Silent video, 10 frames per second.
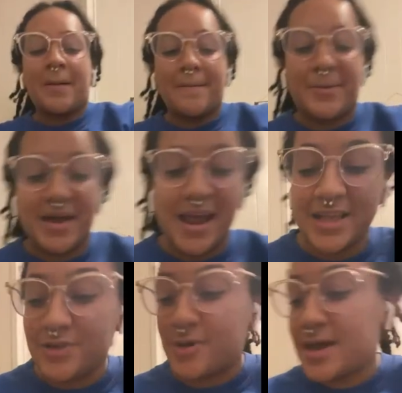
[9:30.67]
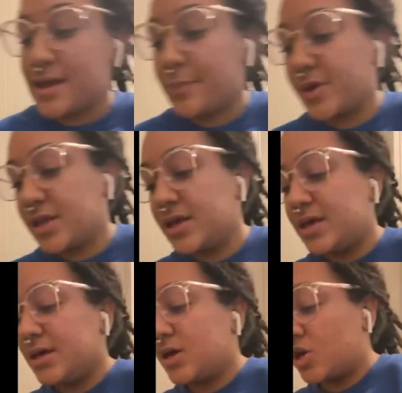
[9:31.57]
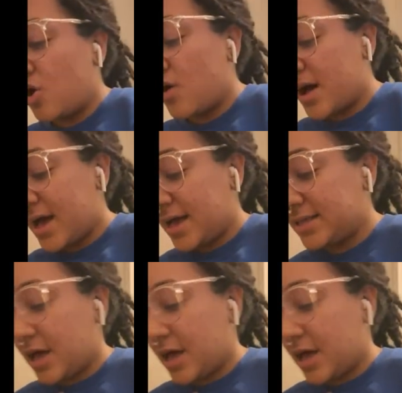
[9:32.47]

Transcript: But anyway, I'm gonna go ahead,